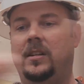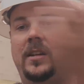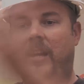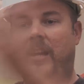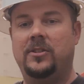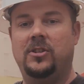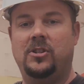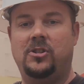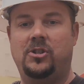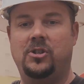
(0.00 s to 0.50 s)

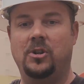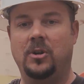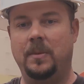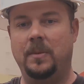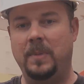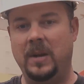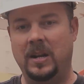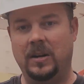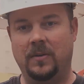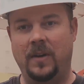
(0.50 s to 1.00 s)
I just shoot a
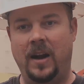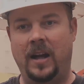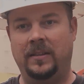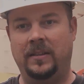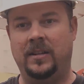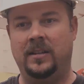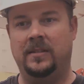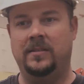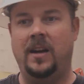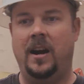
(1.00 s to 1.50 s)
bead around
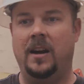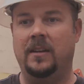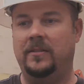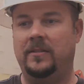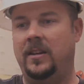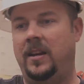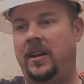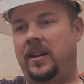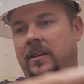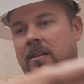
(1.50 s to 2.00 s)
the entire
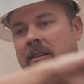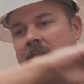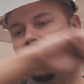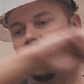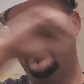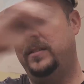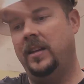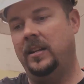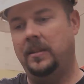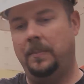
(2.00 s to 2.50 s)
thing,
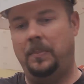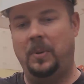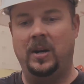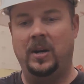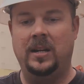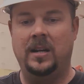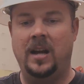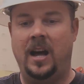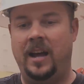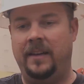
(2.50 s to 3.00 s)
take the
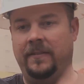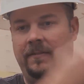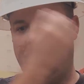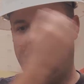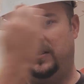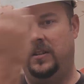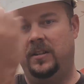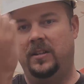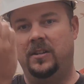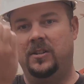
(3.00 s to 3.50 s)
putty knife,
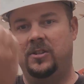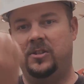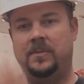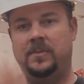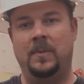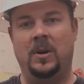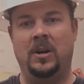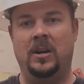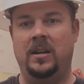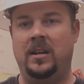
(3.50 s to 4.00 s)

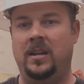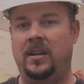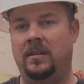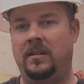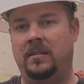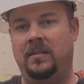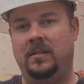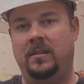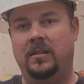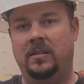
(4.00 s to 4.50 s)
smear it
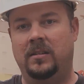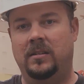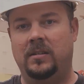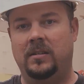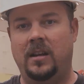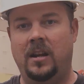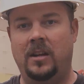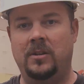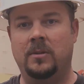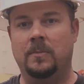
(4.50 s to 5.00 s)
in,
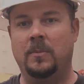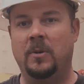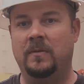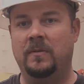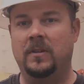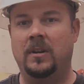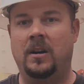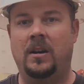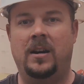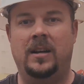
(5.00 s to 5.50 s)
and you're
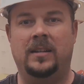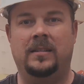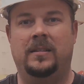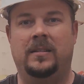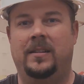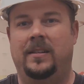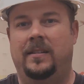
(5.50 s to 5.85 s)
moving on.